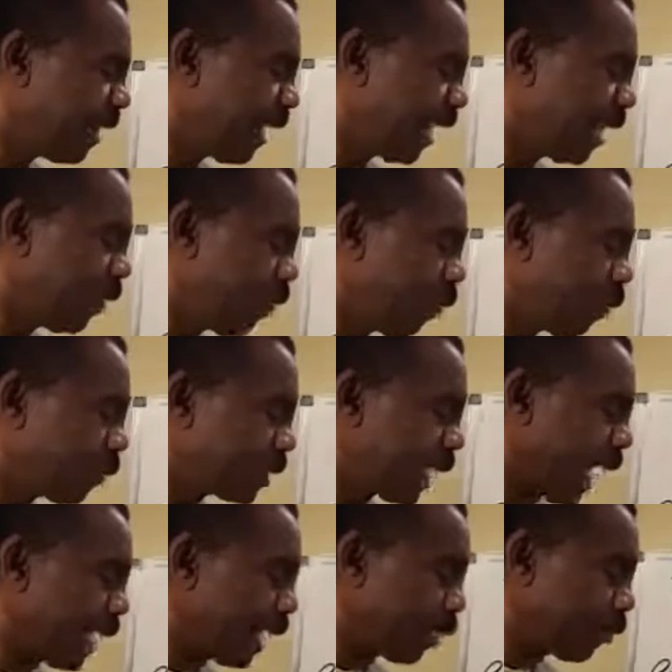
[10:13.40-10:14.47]
than the
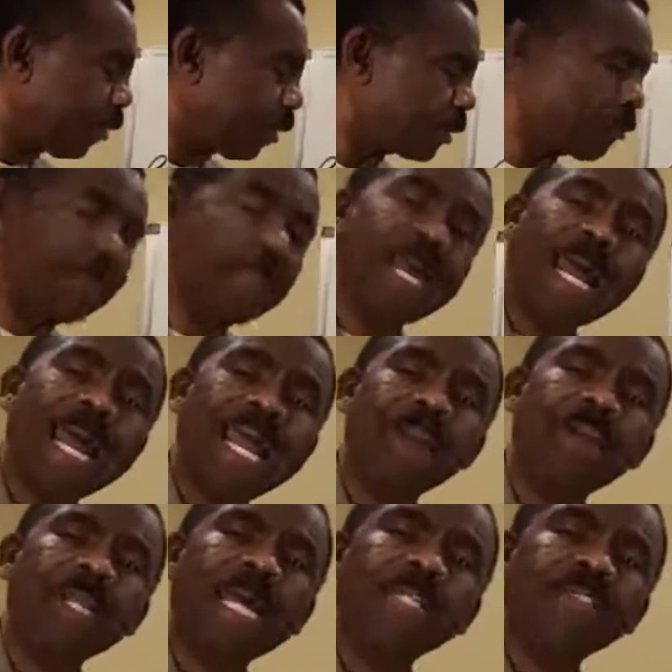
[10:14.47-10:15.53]
side across from the
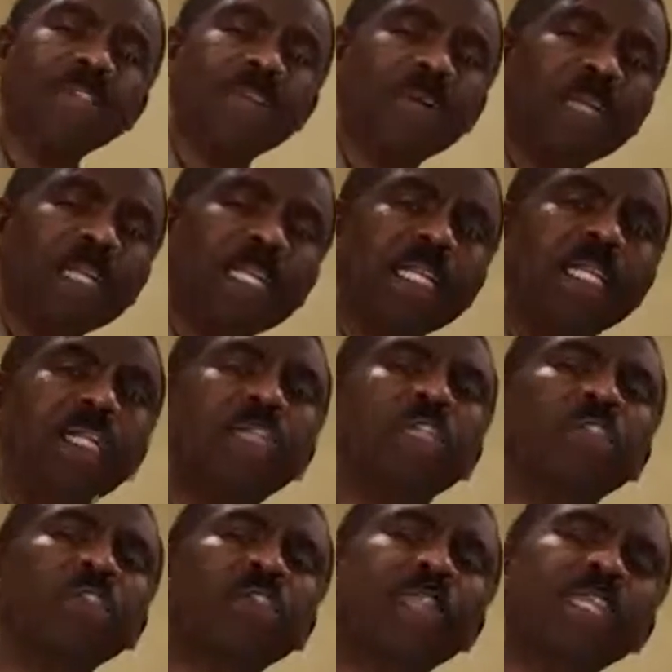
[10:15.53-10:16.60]
angle that's 30.
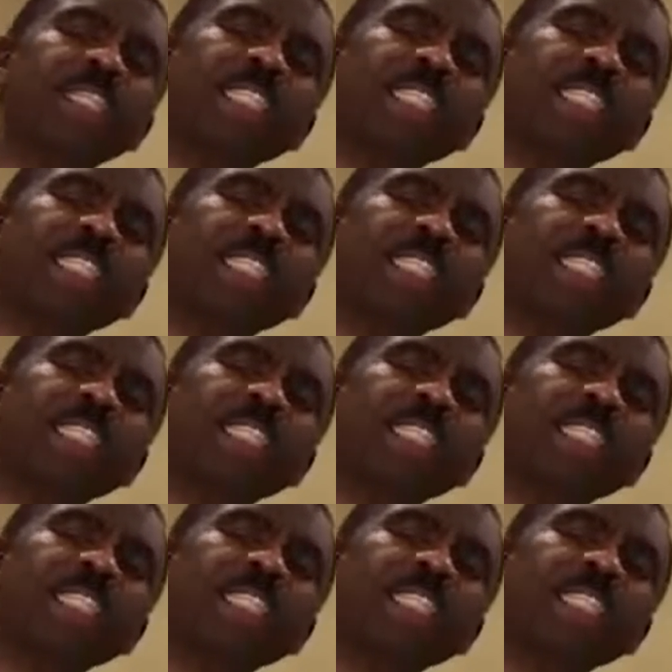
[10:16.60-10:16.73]
So the